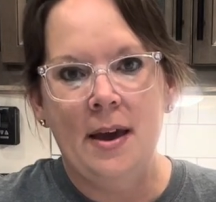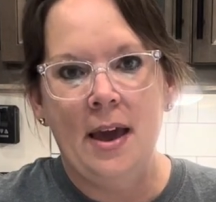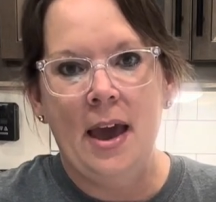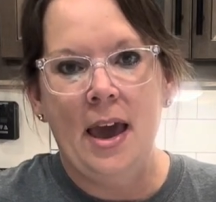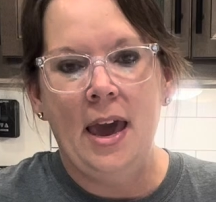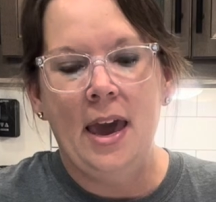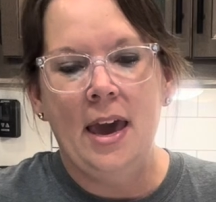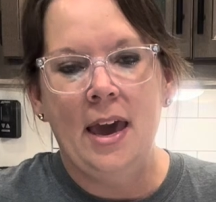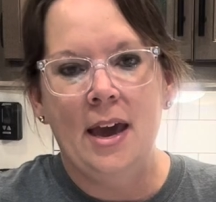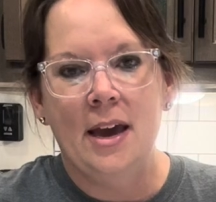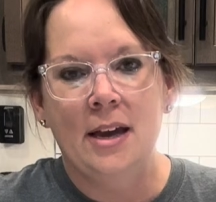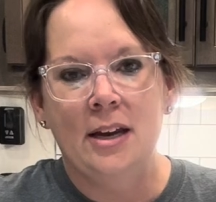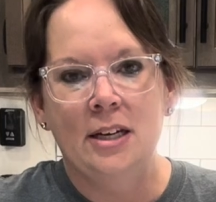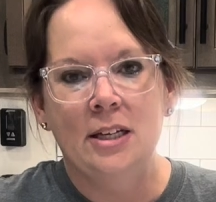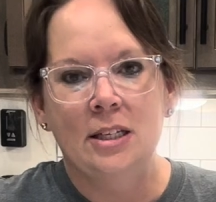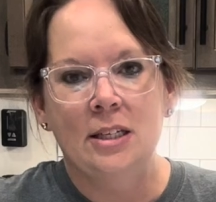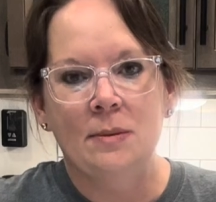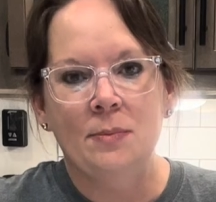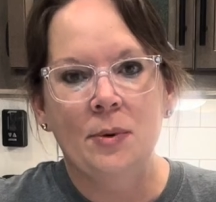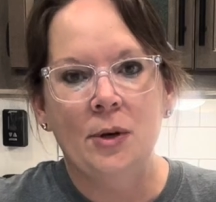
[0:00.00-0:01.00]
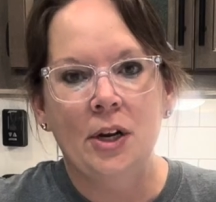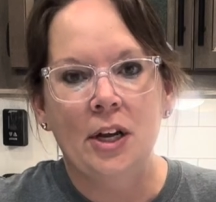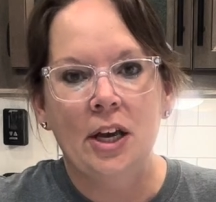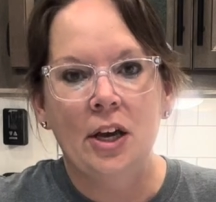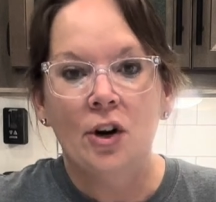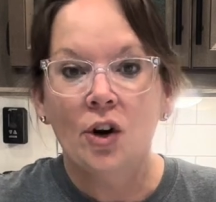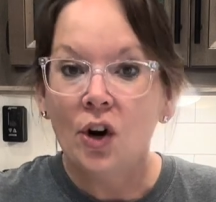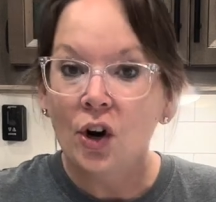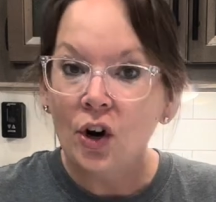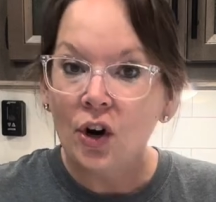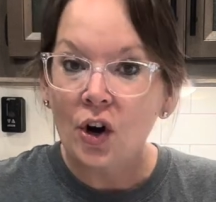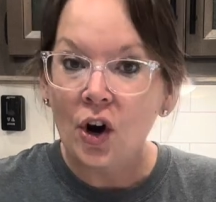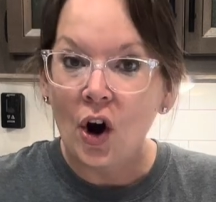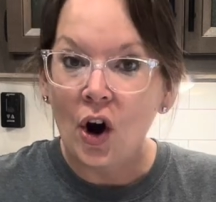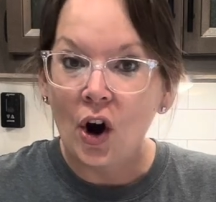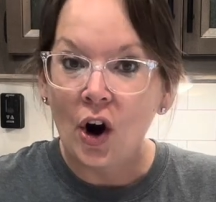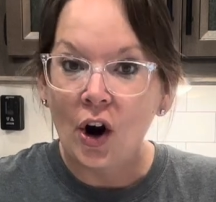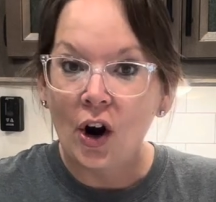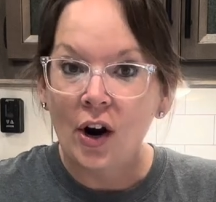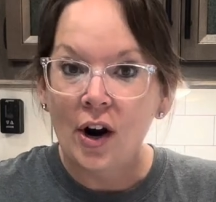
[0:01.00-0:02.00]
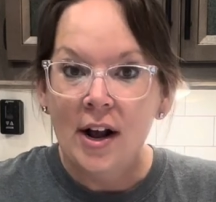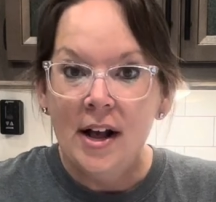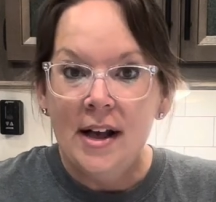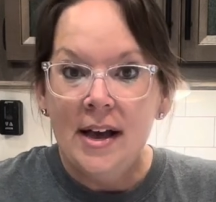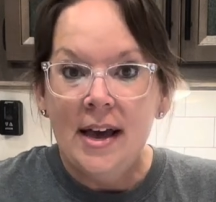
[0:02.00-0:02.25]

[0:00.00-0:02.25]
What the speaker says: and put it in her car,